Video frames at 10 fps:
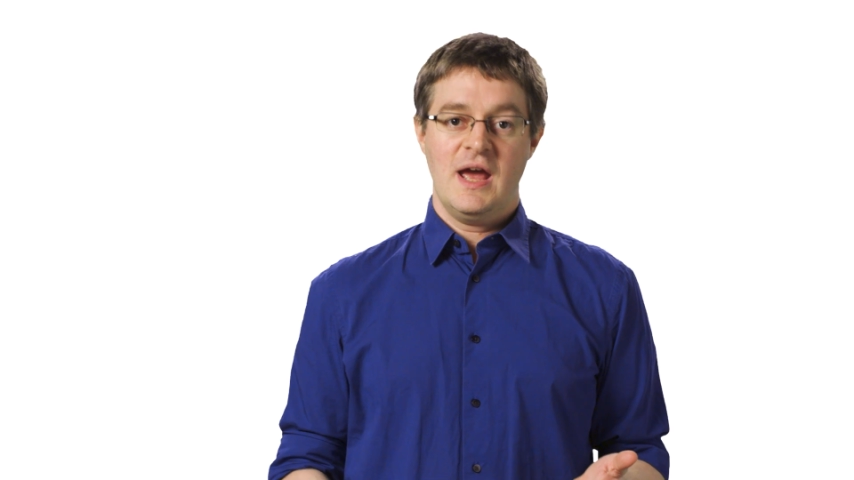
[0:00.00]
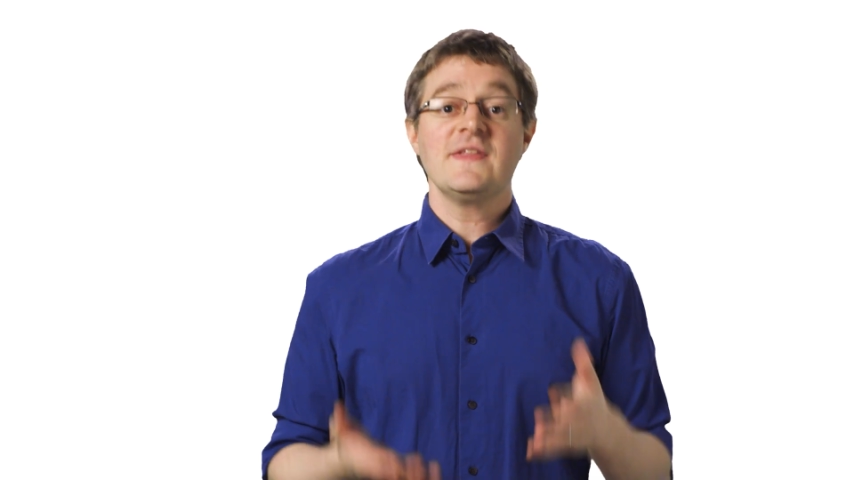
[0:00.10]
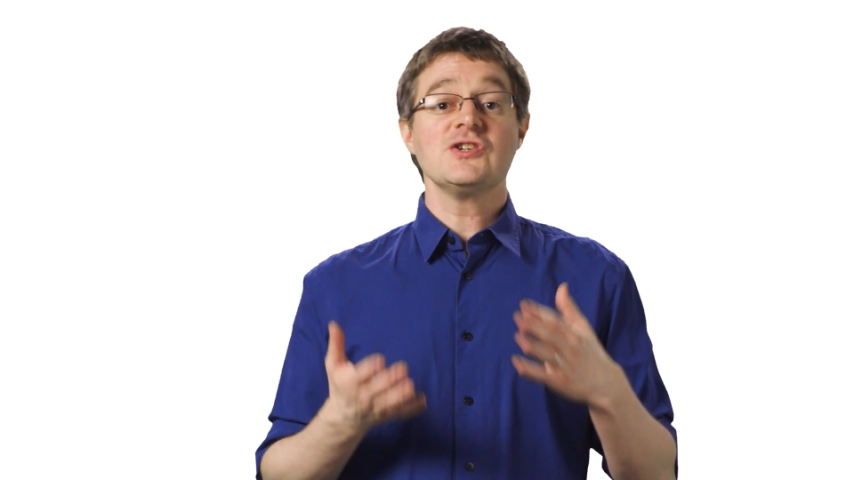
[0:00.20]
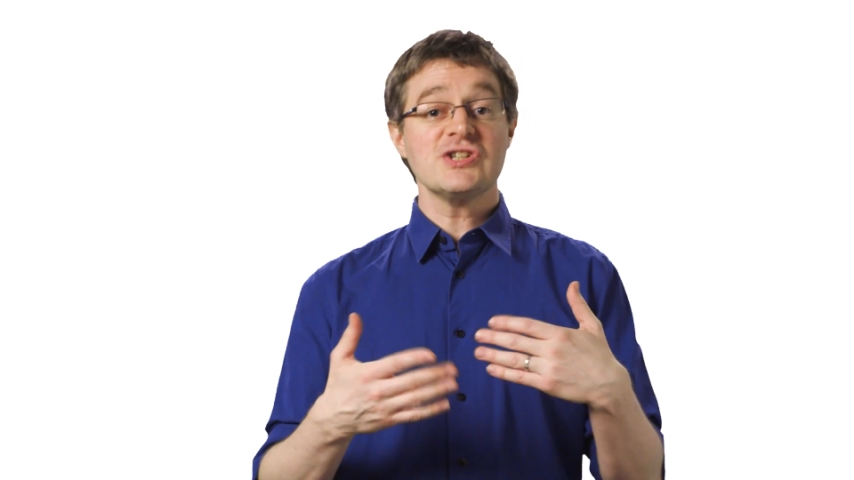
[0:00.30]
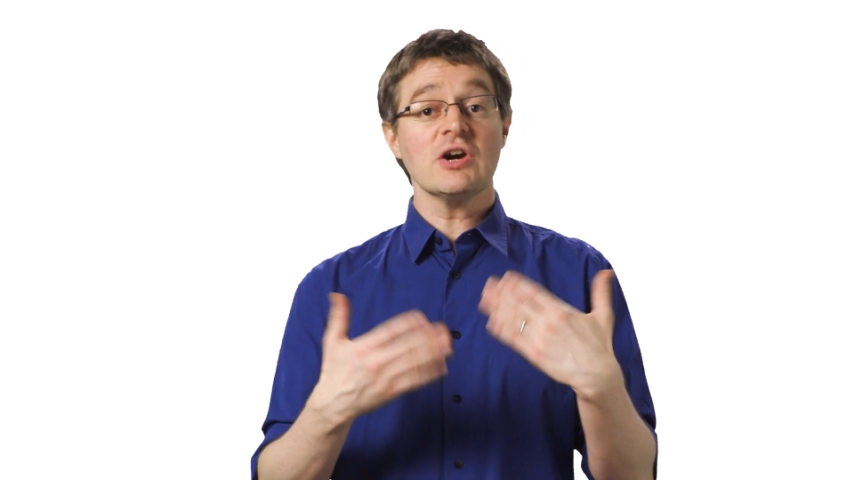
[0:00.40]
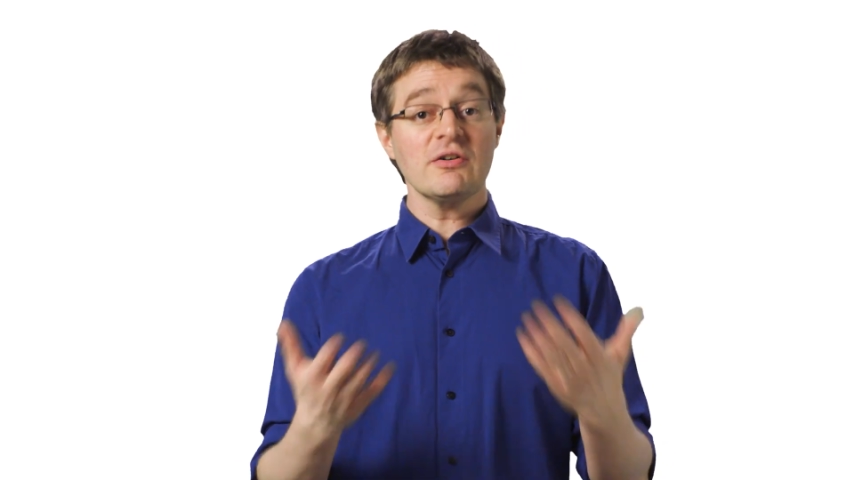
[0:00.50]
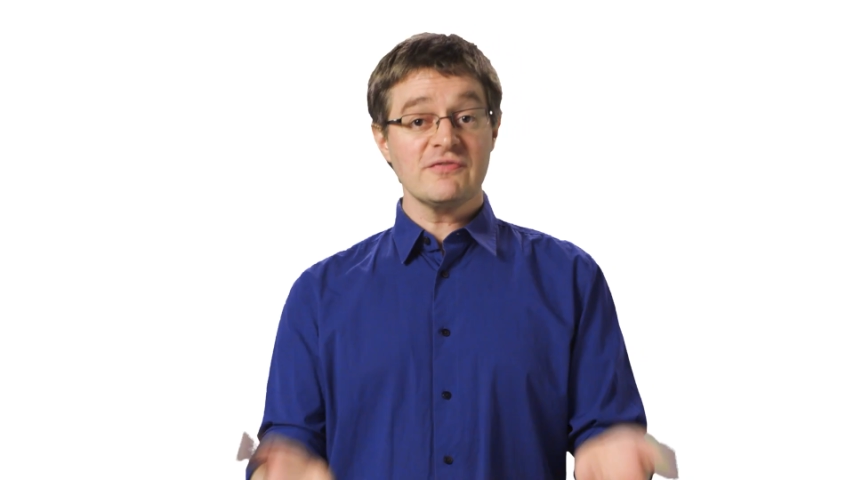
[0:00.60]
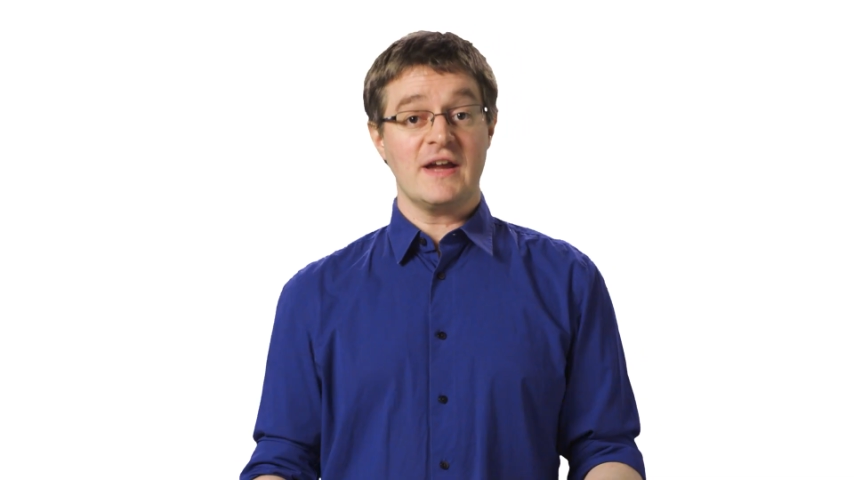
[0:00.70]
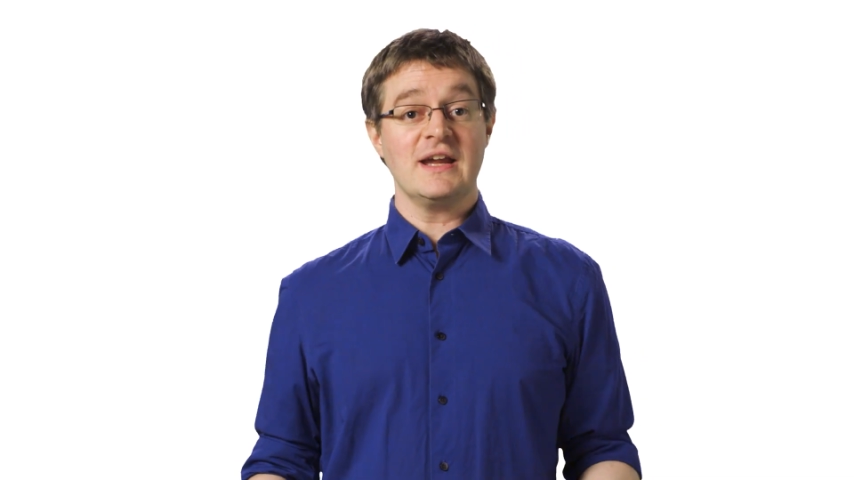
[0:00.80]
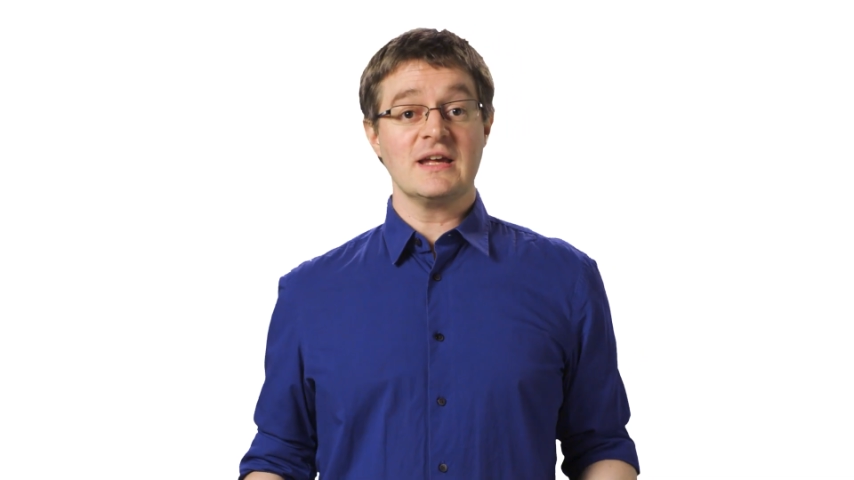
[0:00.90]
and then share our
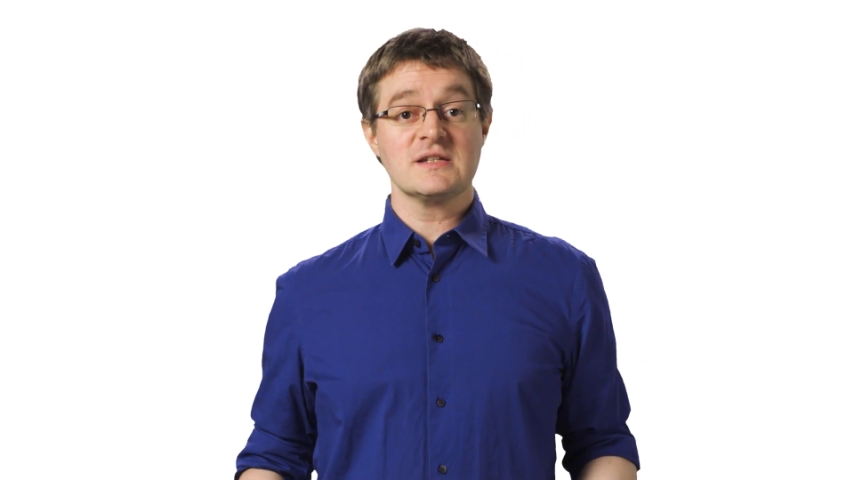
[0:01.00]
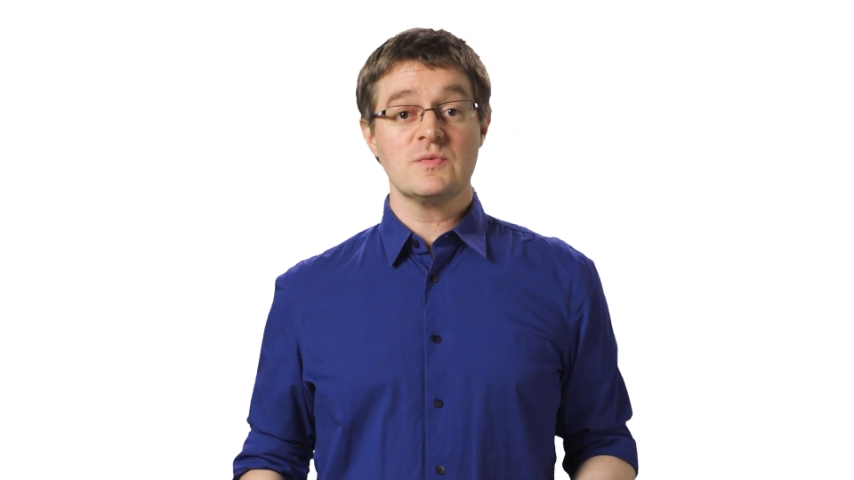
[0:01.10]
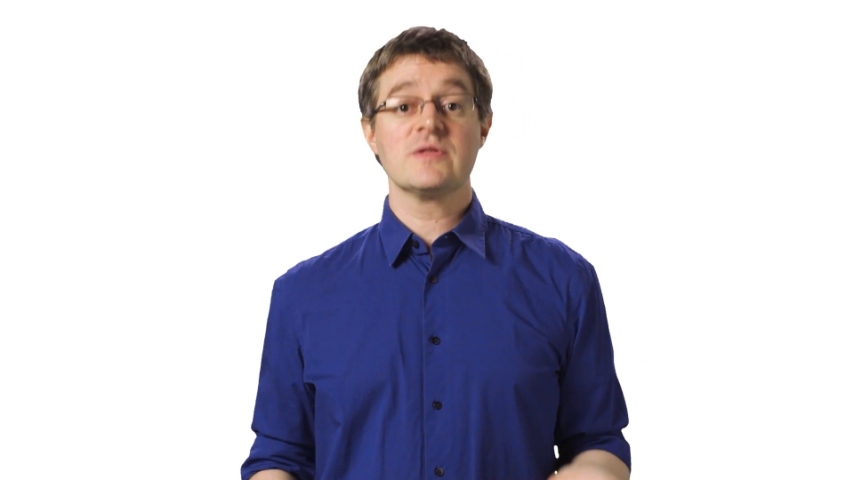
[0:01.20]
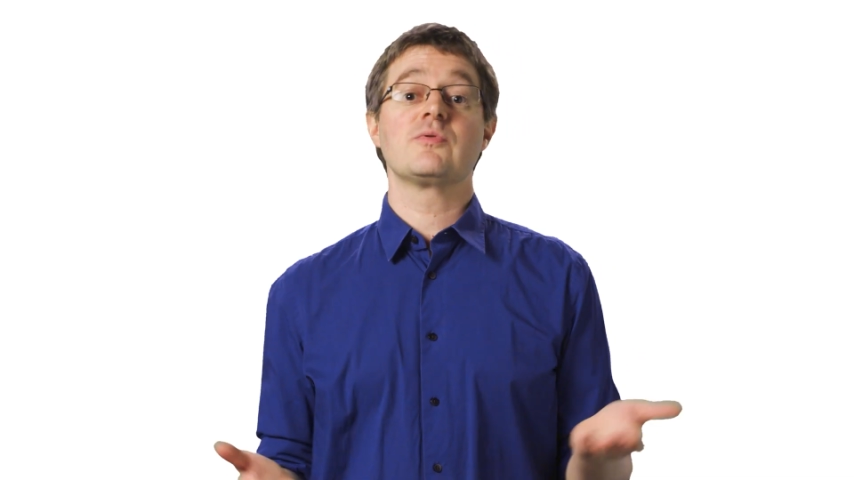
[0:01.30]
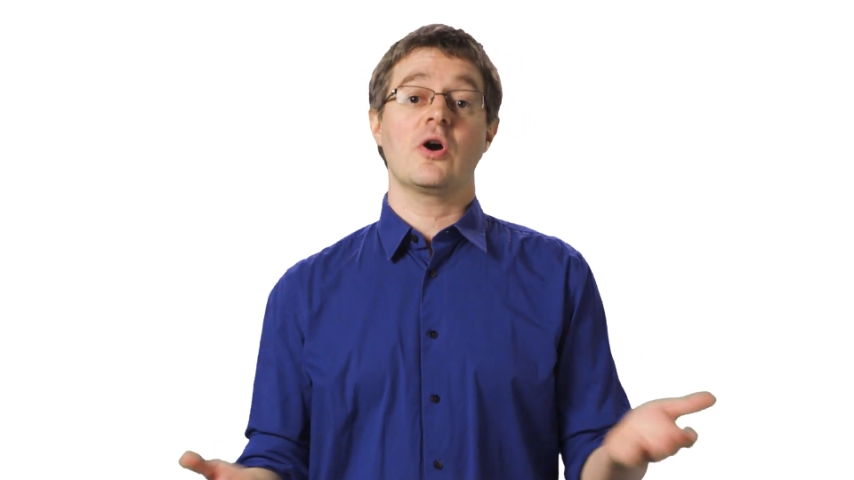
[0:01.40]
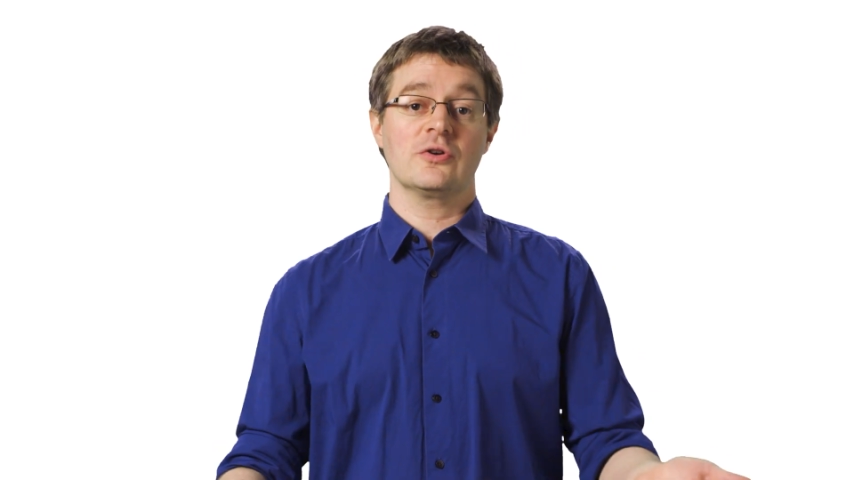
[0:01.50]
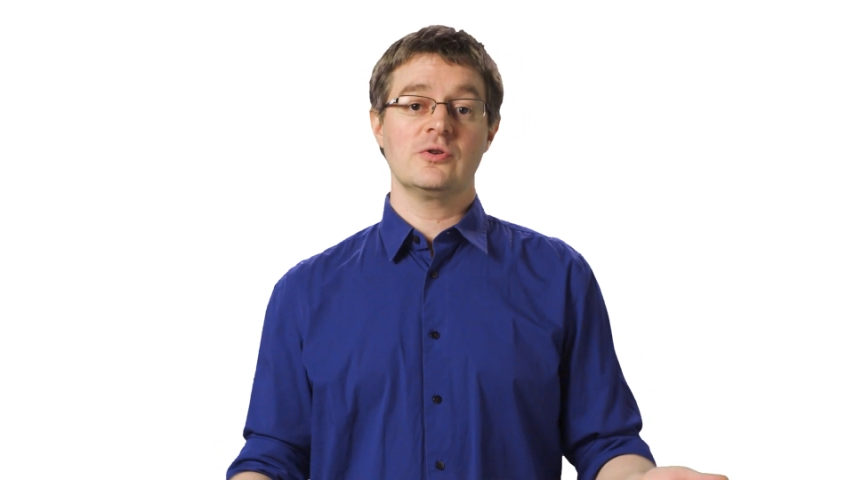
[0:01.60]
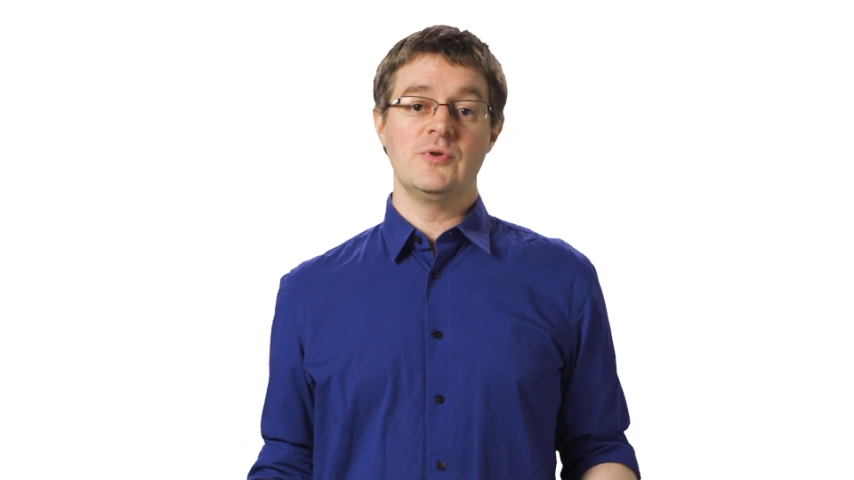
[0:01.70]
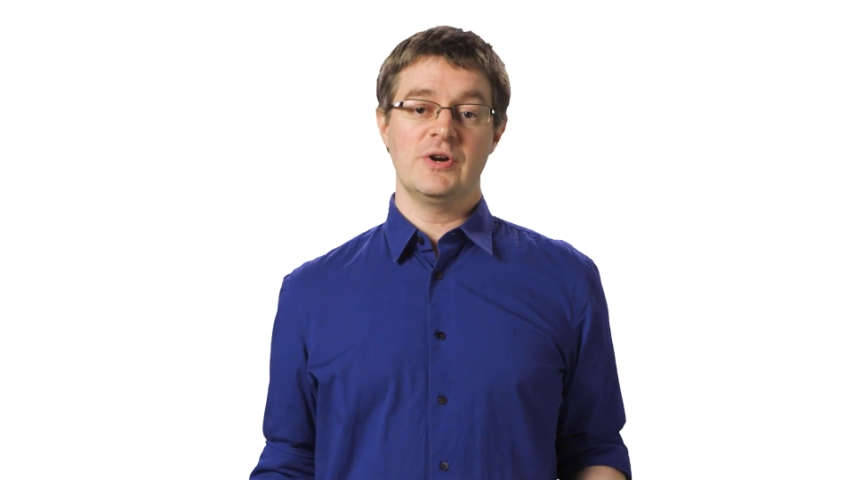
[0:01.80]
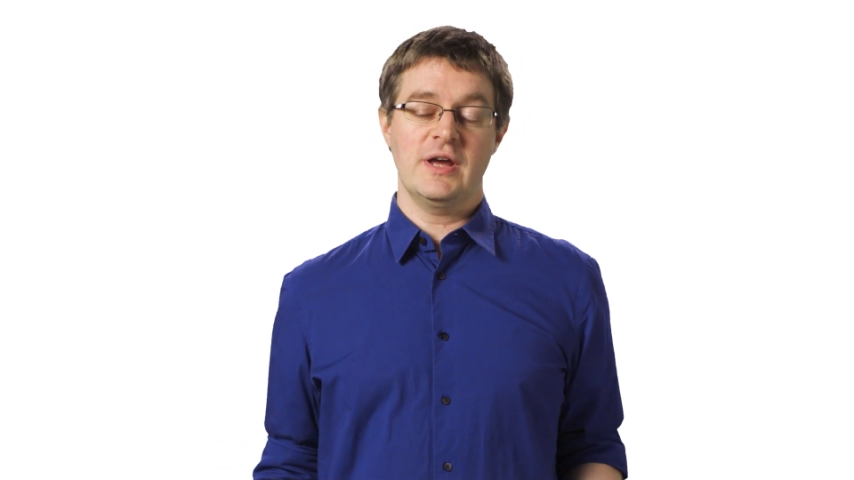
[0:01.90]
findings with the broader
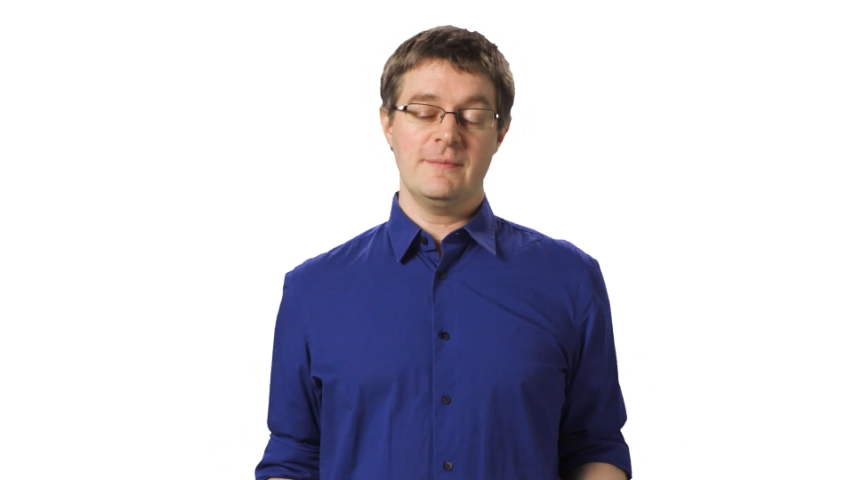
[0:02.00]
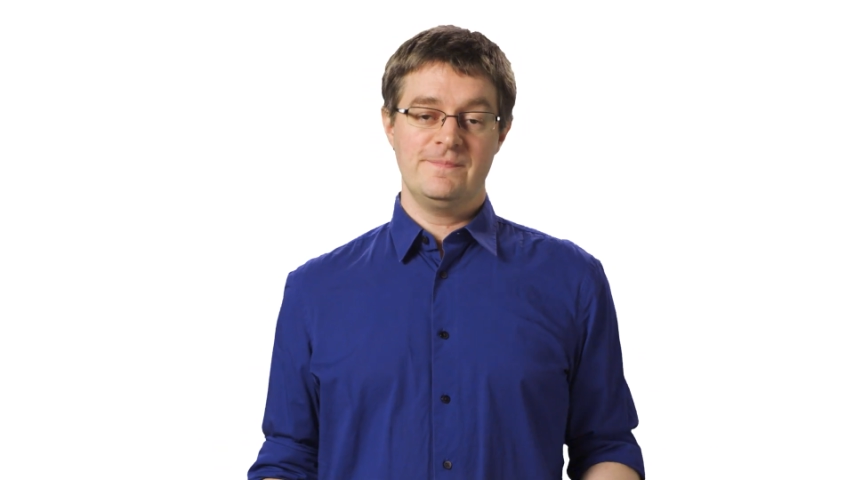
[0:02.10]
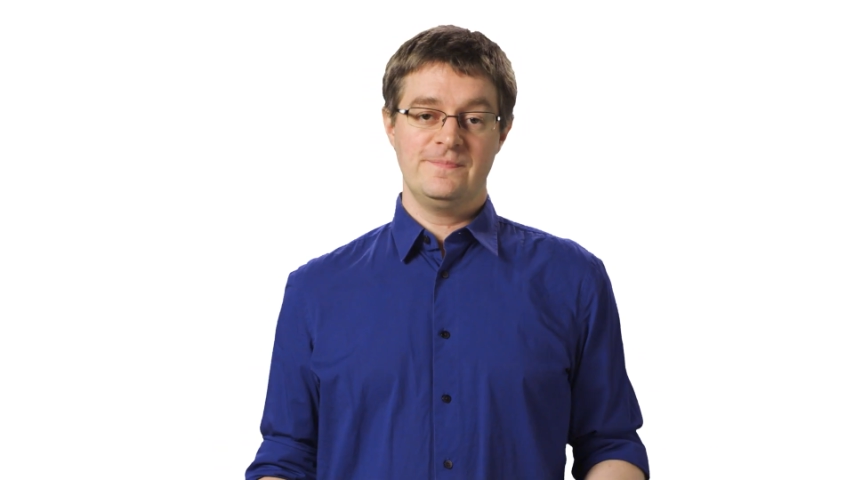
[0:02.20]
community.